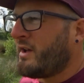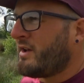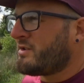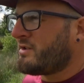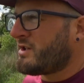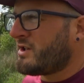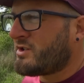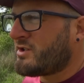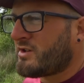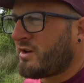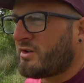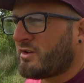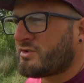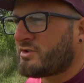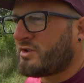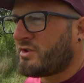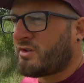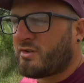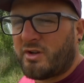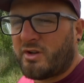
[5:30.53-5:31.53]
As they start
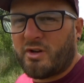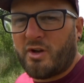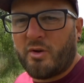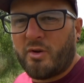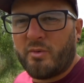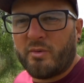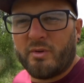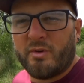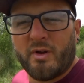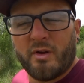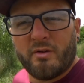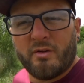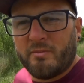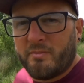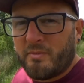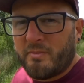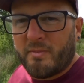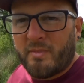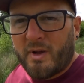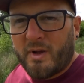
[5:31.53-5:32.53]
to, you know,
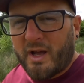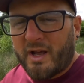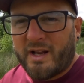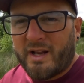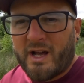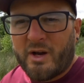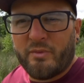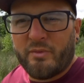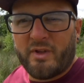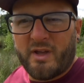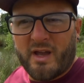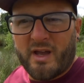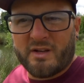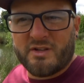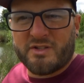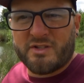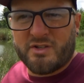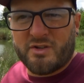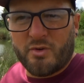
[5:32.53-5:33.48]
allow the eggs